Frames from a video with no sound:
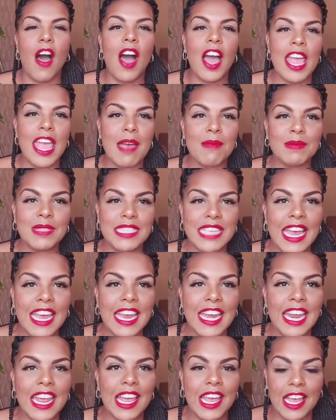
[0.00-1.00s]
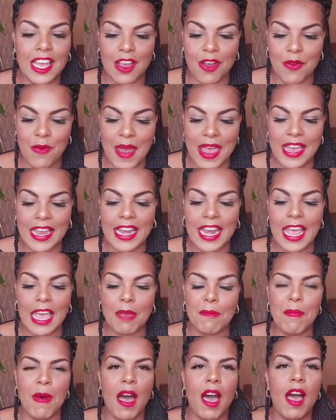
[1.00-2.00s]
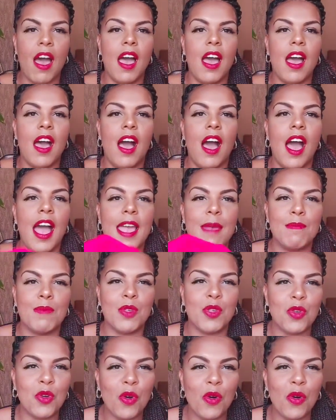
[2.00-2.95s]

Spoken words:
I am saying it correctly. But I'm